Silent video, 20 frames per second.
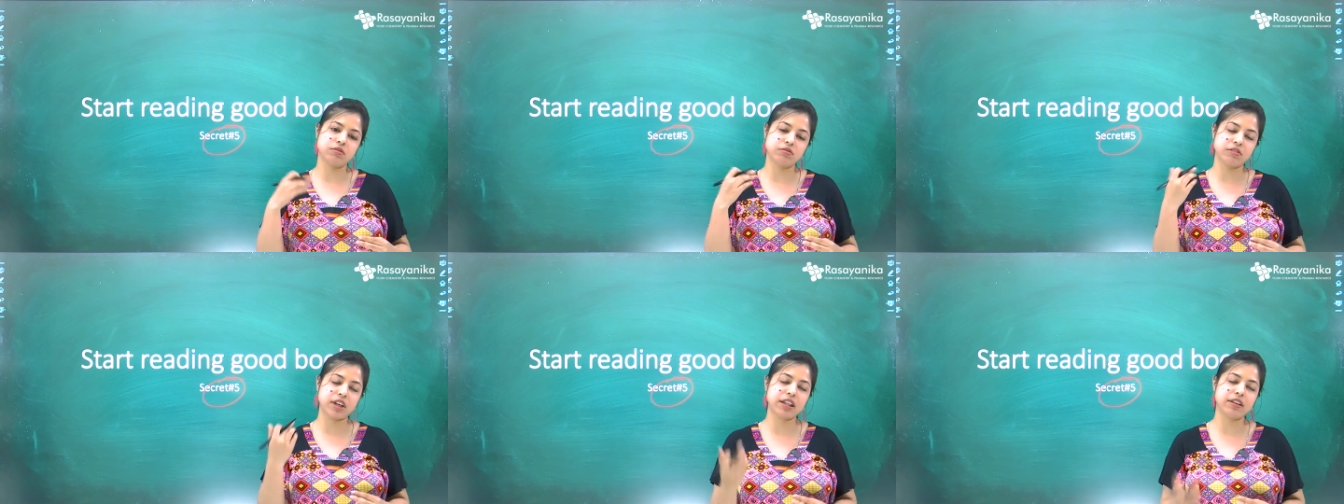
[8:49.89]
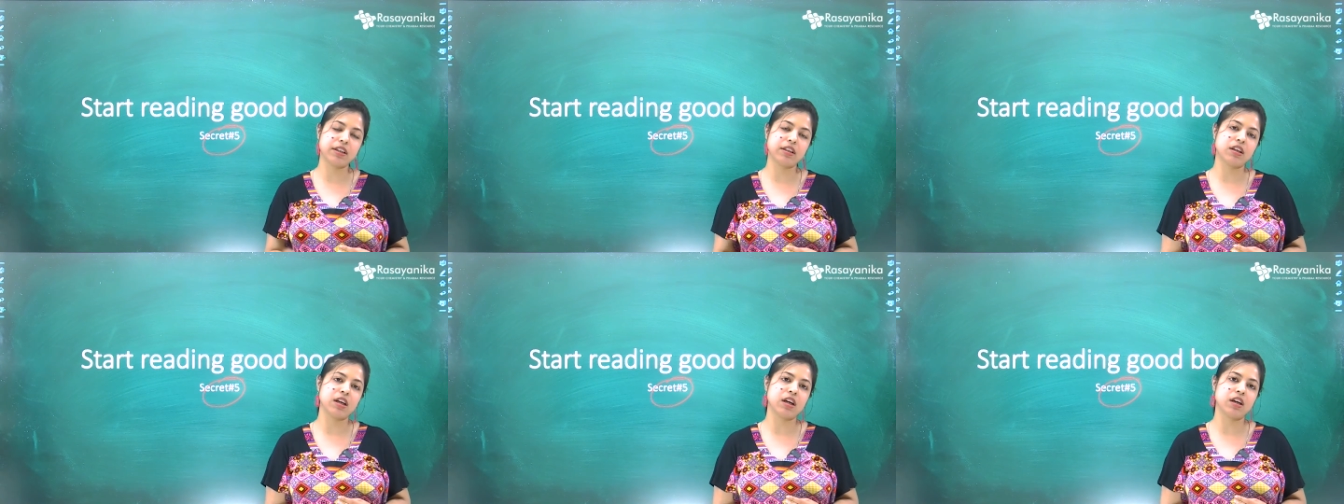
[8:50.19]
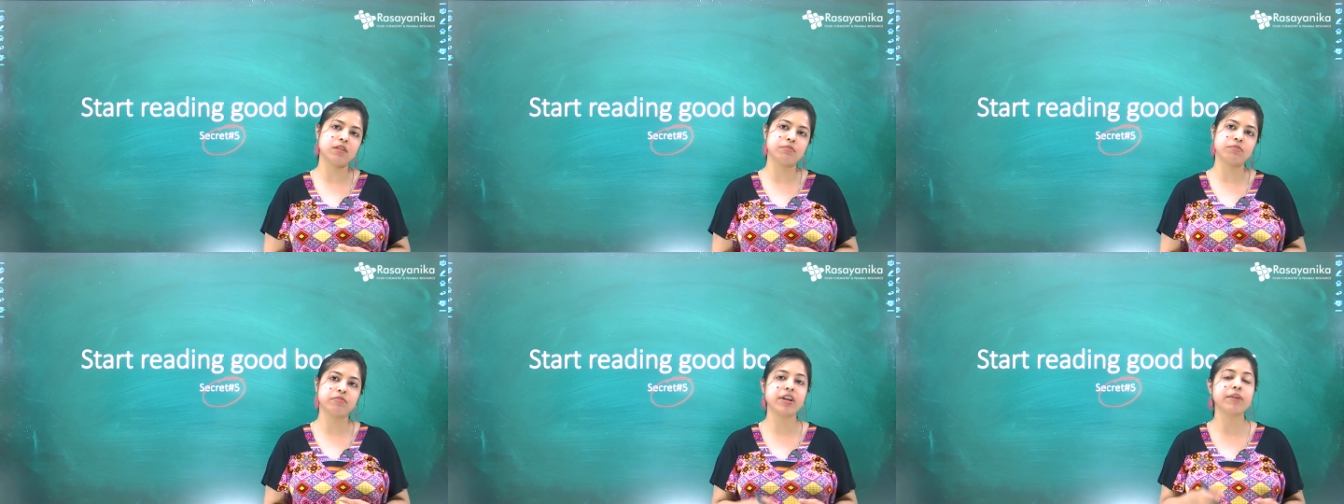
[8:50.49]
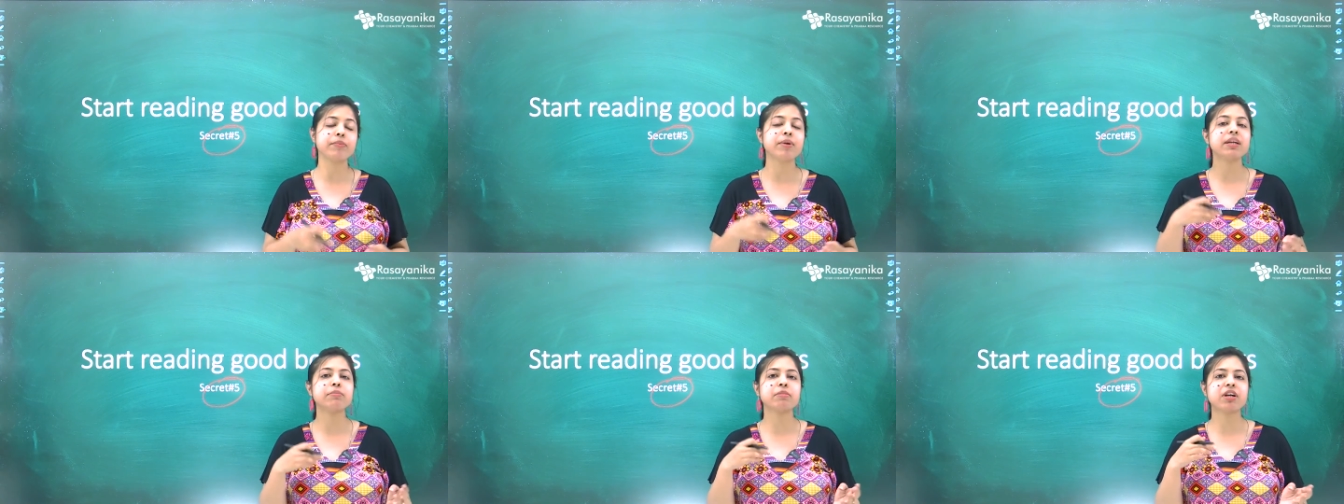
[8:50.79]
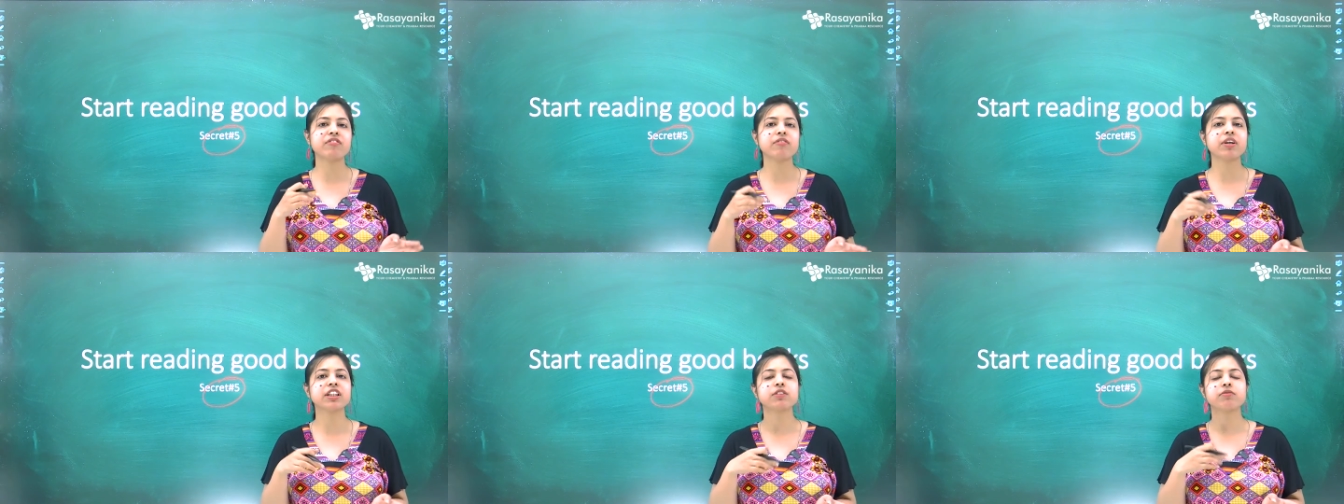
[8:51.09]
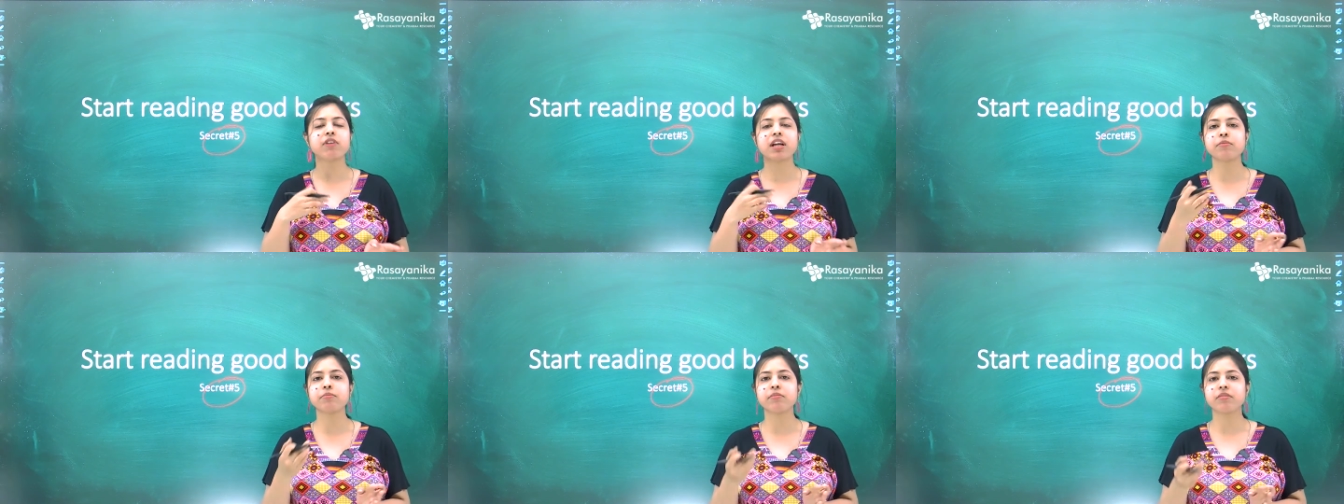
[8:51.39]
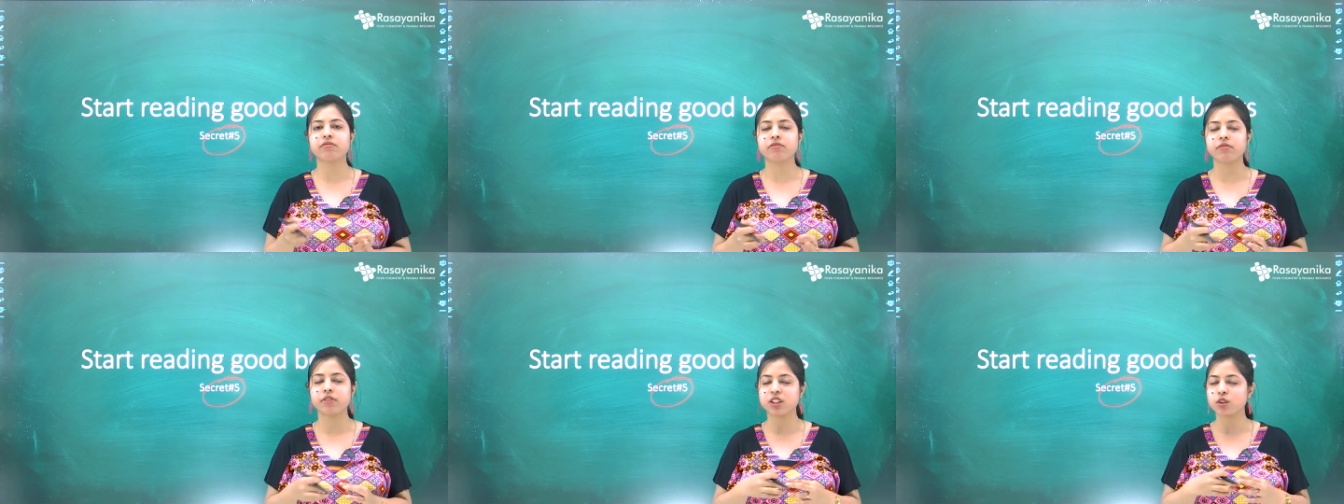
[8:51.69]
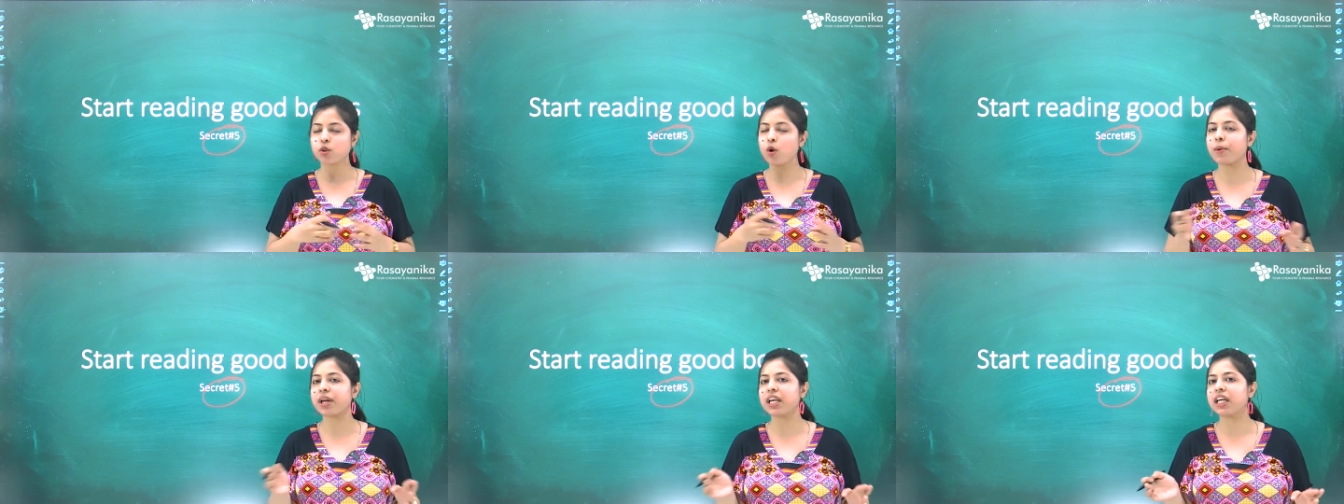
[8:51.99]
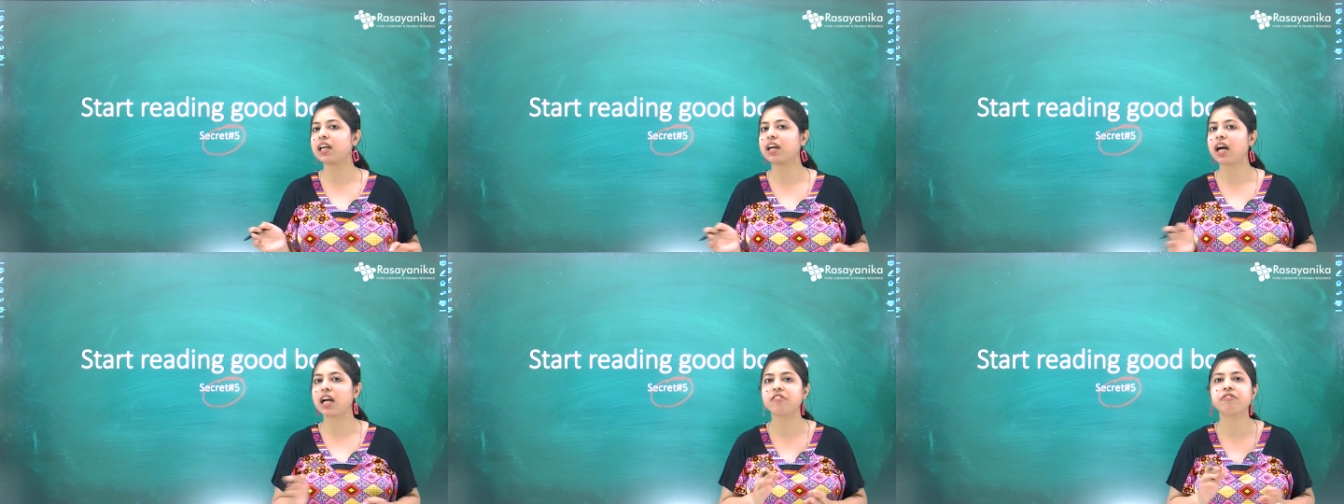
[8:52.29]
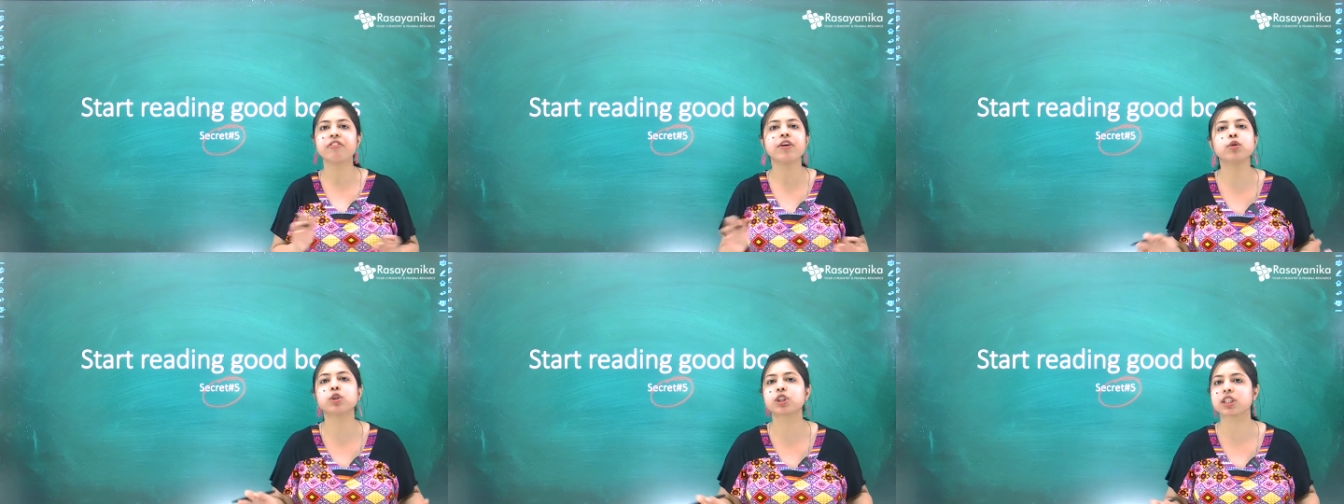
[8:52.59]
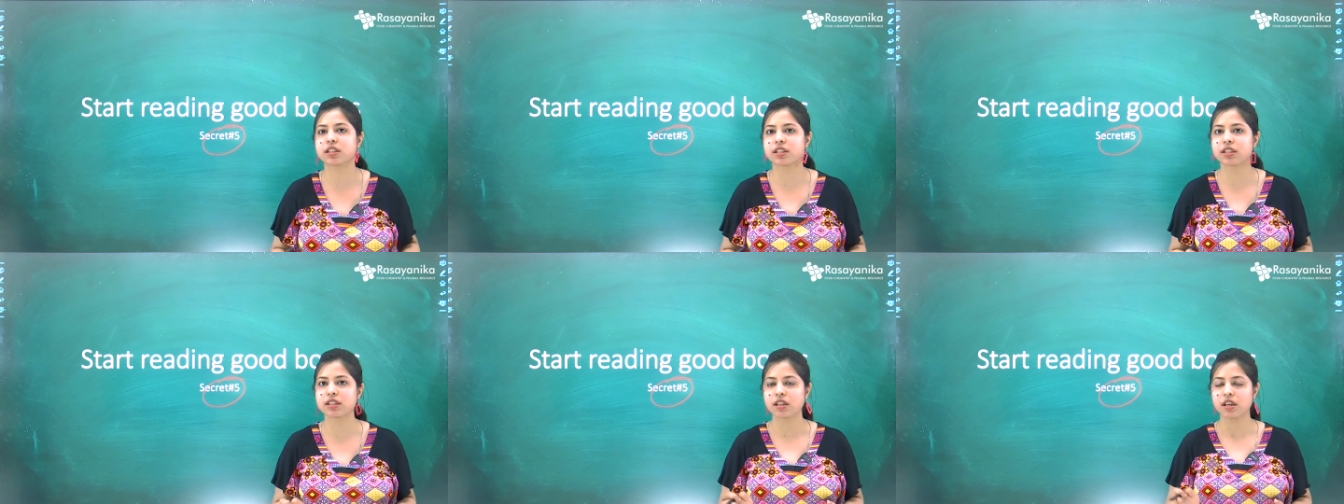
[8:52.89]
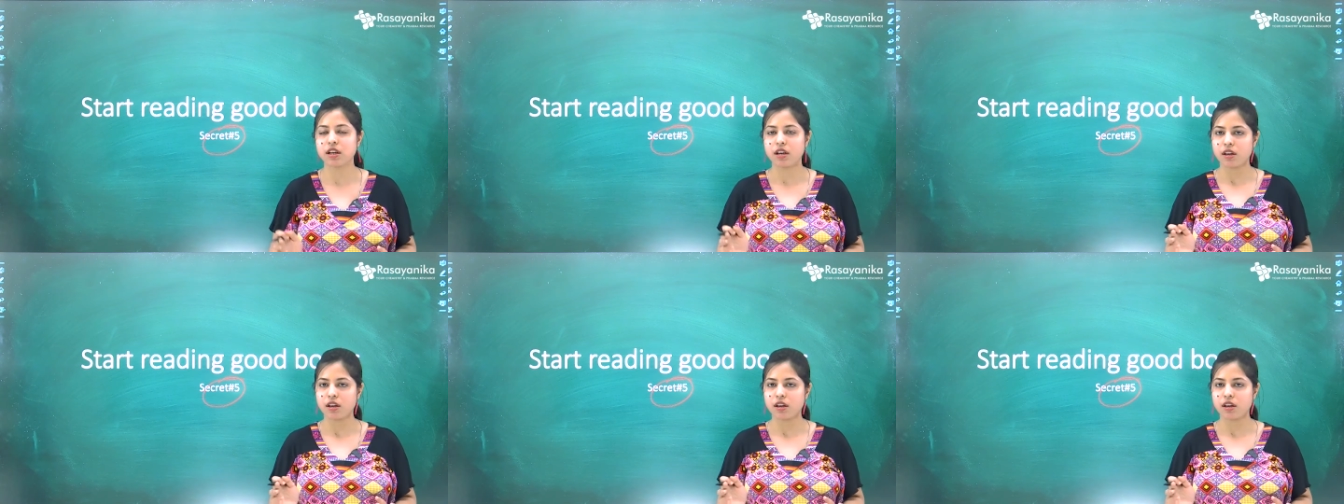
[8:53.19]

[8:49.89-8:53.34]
very, uh, very, very much, very uh, so many confusions.